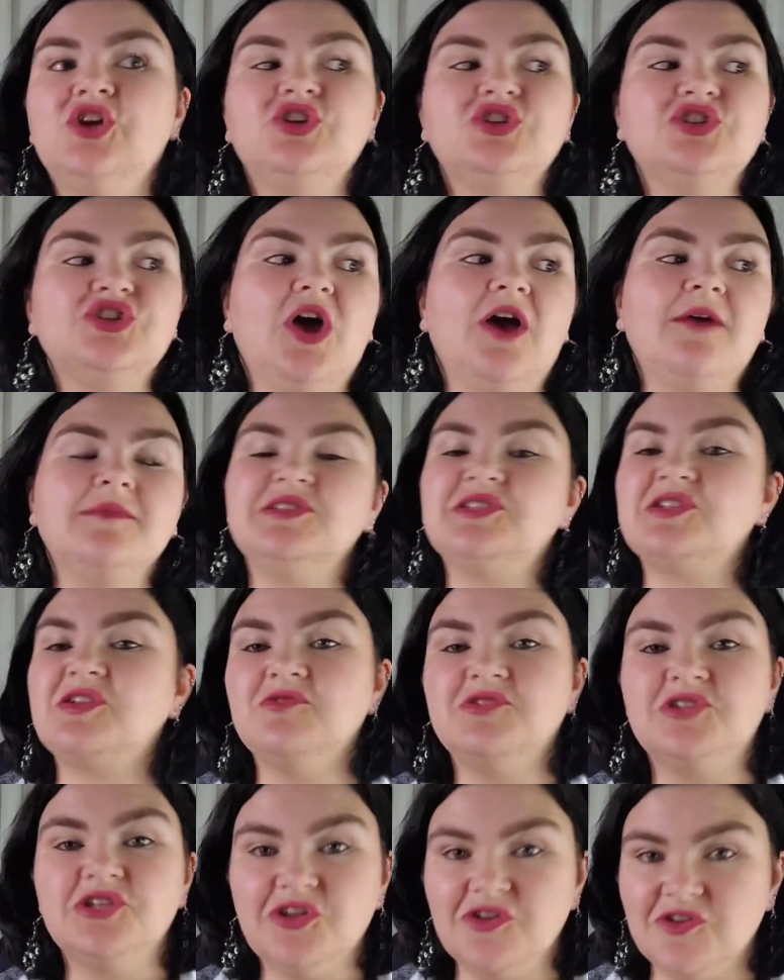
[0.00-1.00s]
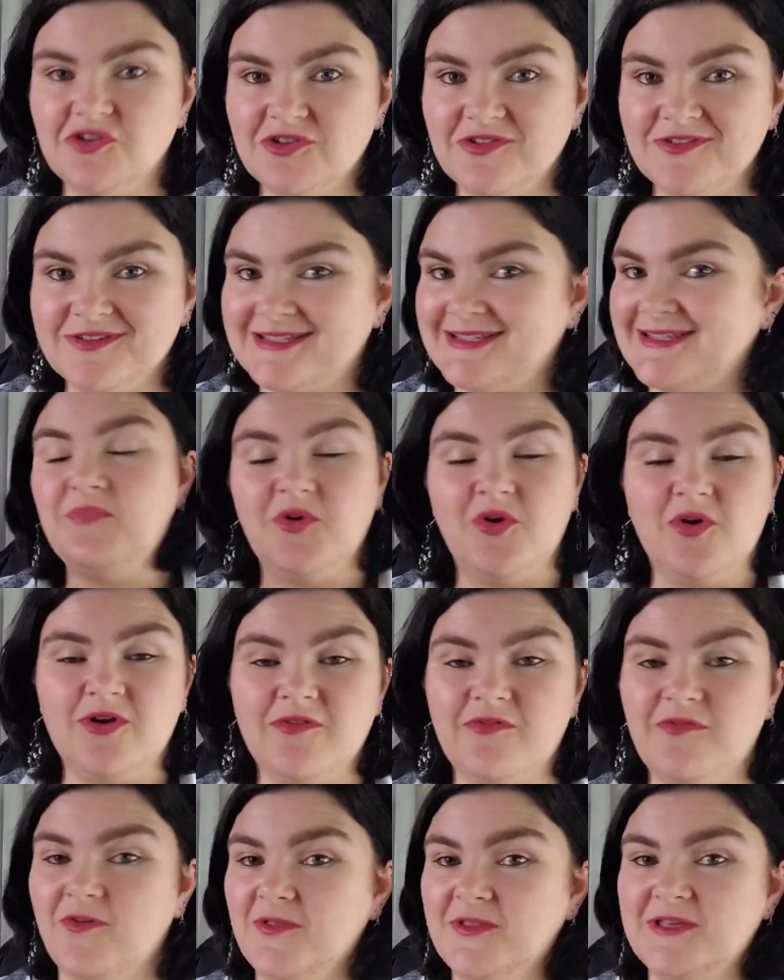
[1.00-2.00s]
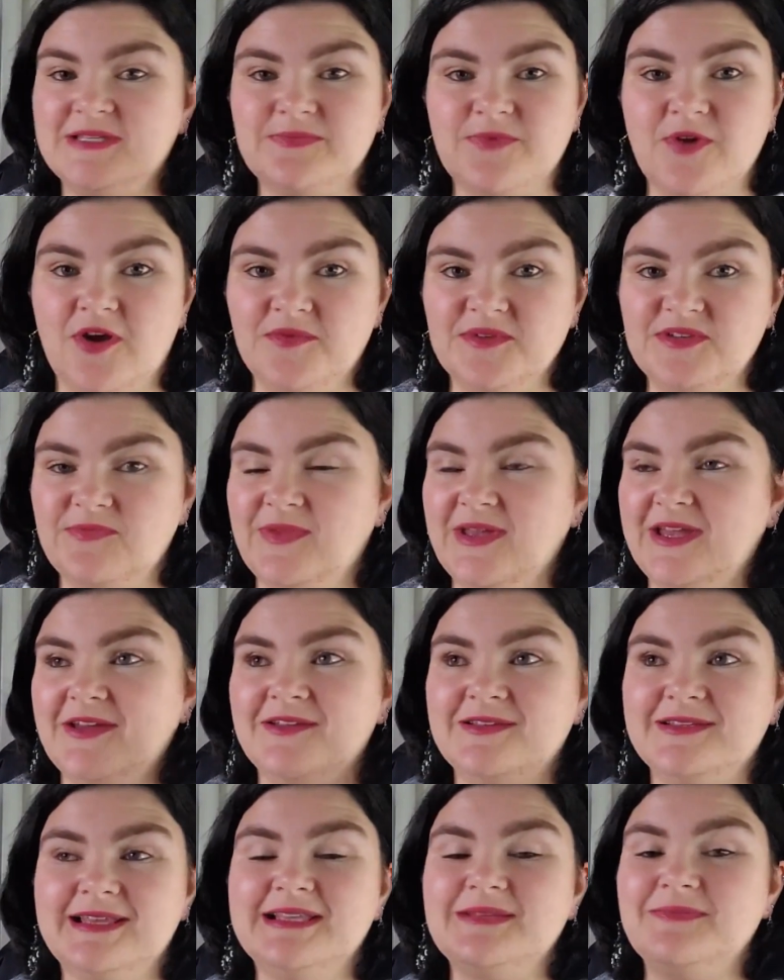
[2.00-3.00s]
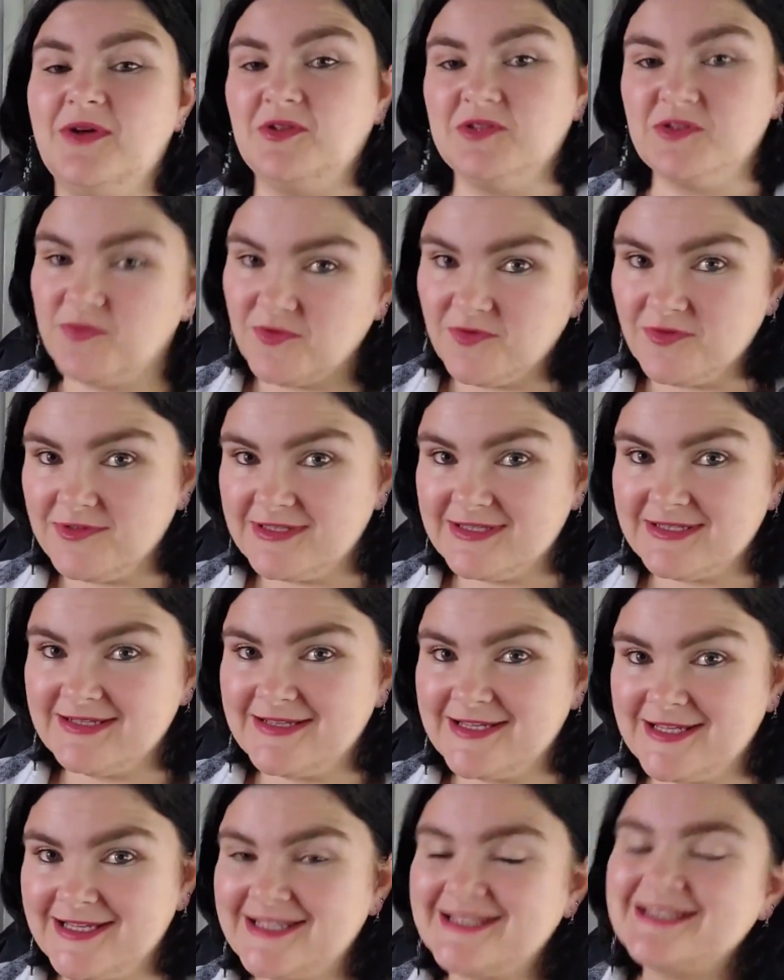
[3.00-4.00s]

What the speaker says: so I'm just going to use this book for this prompt because there's multiples.